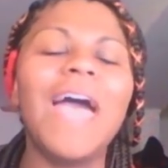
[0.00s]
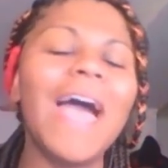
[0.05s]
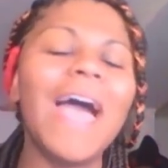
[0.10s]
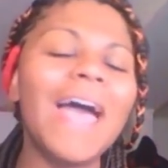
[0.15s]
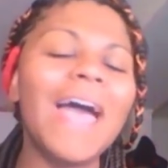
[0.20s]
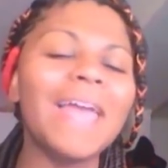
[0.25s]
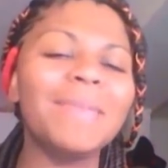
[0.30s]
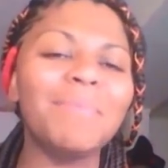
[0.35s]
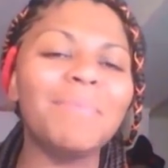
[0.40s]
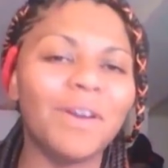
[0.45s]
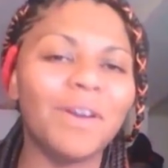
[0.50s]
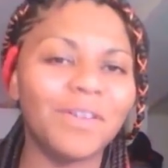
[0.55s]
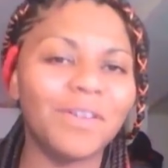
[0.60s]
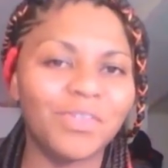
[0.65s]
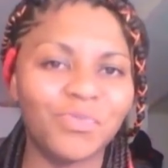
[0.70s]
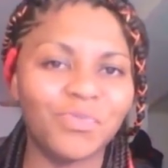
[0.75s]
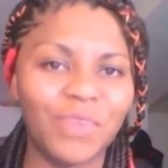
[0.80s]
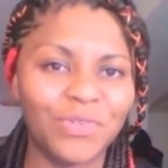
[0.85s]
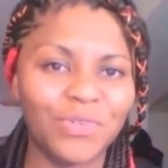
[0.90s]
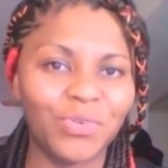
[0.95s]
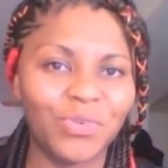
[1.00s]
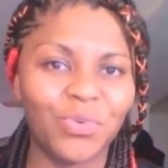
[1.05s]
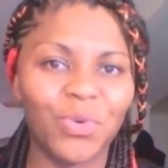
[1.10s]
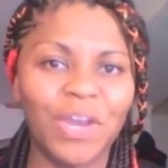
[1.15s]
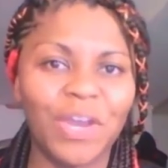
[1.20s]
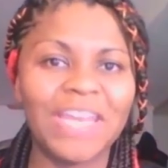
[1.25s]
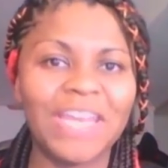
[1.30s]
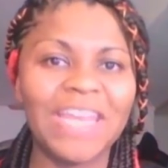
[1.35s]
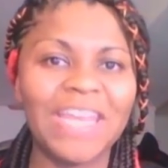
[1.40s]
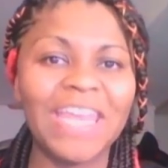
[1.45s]
and Mars
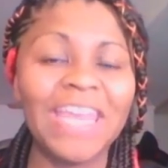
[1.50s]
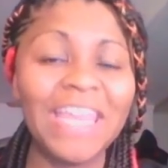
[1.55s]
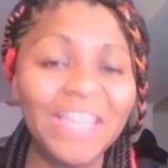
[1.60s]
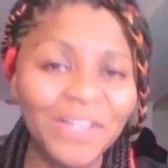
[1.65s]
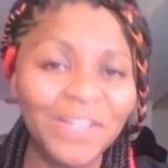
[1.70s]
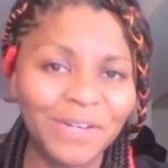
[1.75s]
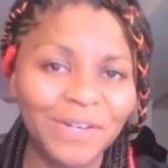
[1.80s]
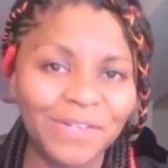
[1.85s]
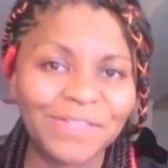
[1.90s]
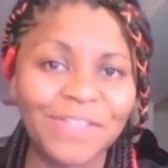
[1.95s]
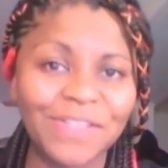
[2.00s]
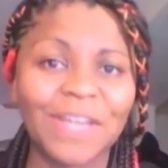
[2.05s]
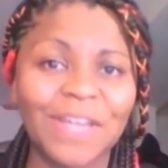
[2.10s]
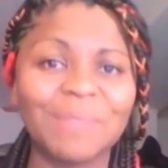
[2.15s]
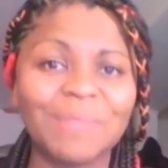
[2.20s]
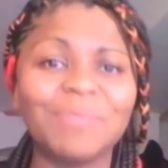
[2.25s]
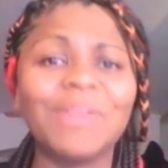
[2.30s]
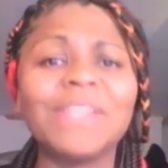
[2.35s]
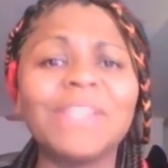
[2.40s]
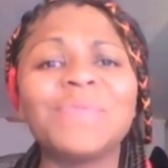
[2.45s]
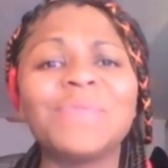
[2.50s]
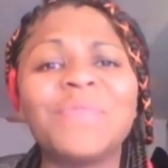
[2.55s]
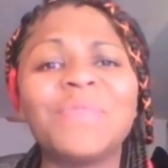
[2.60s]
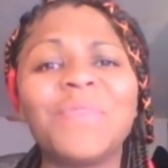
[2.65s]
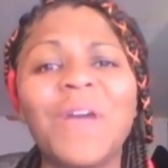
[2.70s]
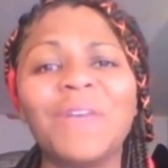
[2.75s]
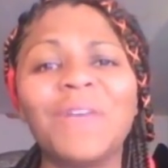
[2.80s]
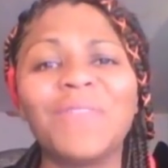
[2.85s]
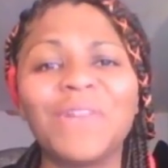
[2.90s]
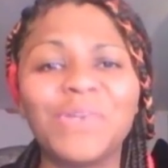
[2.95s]
retrograde in your sign. Plus, we've
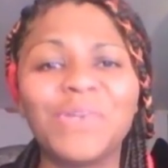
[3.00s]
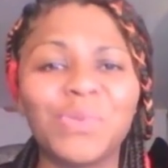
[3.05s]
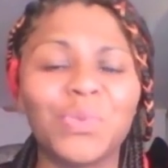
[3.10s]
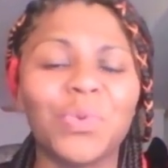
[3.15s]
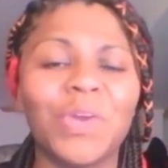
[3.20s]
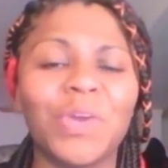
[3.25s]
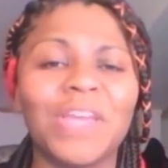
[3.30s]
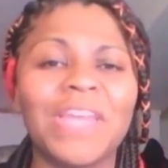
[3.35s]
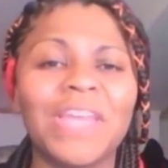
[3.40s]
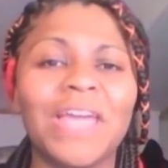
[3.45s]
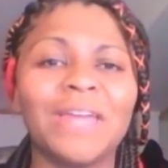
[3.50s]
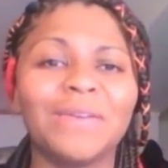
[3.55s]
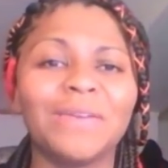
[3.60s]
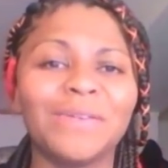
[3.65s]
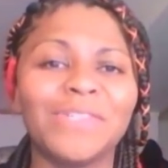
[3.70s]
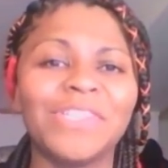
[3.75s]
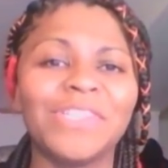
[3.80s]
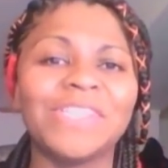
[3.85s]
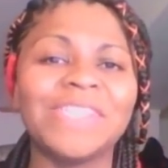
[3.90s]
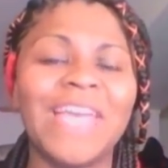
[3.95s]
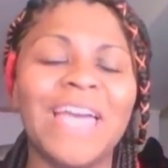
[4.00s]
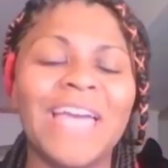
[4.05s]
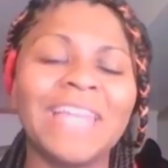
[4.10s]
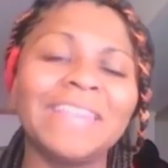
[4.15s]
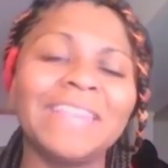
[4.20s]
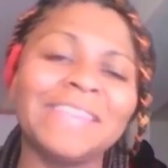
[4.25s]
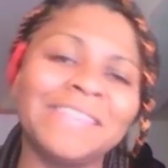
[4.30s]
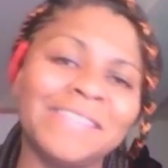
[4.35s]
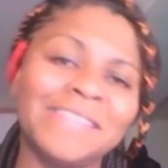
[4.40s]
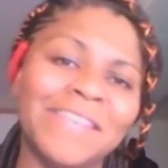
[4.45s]
got retrograde energies
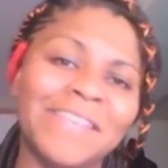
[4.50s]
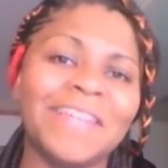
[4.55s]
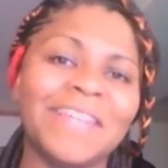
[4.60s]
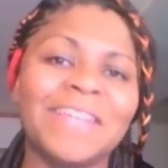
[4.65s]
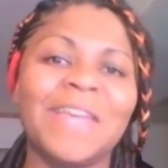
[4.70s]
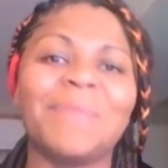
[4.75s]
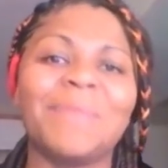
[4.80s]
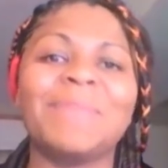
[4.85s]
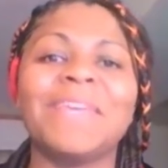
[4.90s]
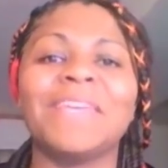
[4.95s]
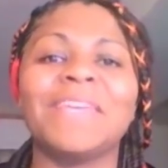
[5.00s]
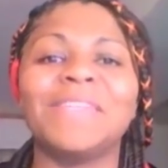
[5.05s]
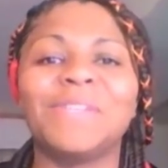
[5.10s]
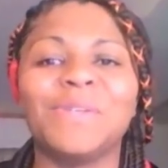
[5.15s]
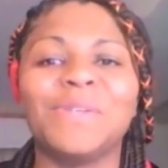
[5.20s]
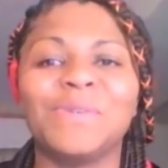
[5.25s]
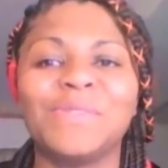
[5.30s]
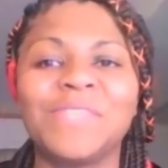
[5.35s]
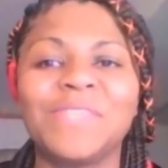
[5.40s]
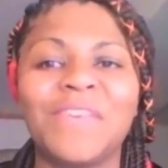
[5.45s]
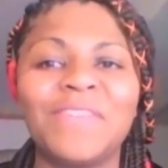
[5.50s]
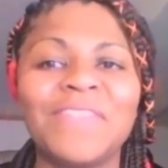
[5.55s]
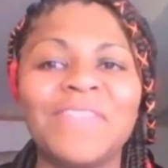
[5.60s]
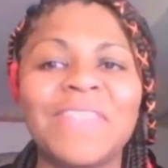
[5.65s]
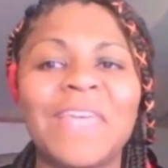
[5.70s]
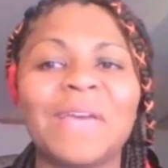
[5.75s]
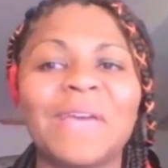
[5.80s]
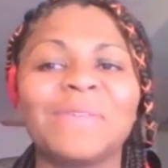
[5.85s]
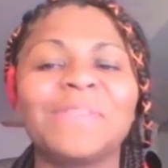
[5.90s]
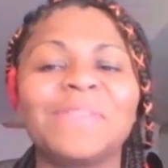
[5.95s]
and the sun coming into your
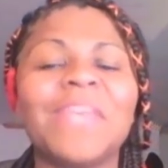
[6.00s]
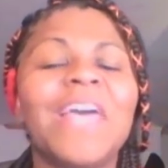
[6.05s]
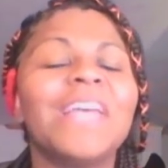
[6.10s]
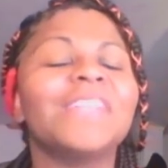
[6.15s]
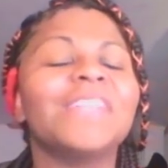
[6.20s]
seventh house.